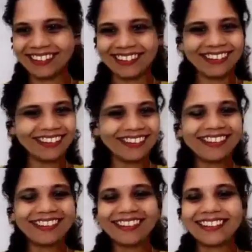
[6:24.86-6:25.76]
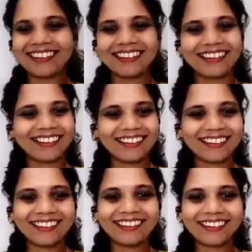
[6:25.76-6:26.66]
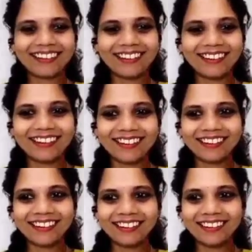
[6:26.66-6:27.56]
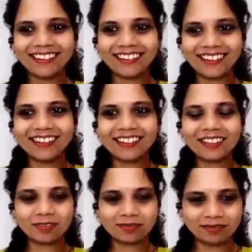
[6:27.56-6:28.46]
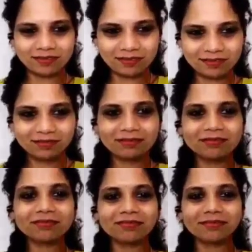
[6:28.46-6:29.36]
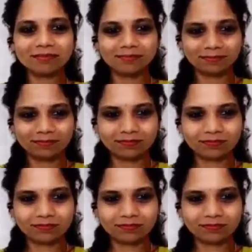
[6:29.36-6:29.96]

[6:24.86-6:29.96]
This person isn't speaking.